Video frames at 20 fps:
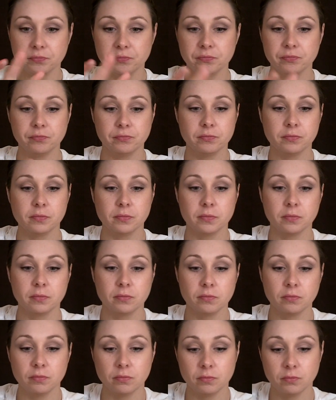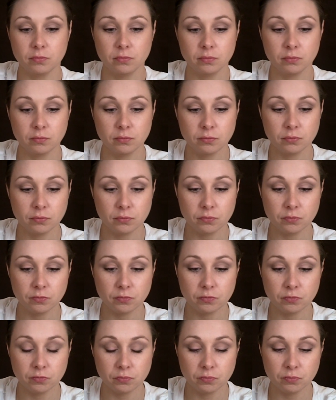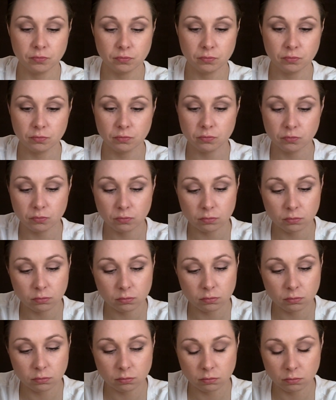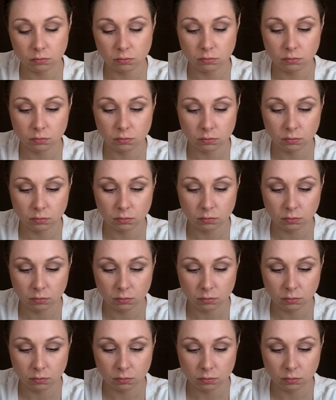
(silence)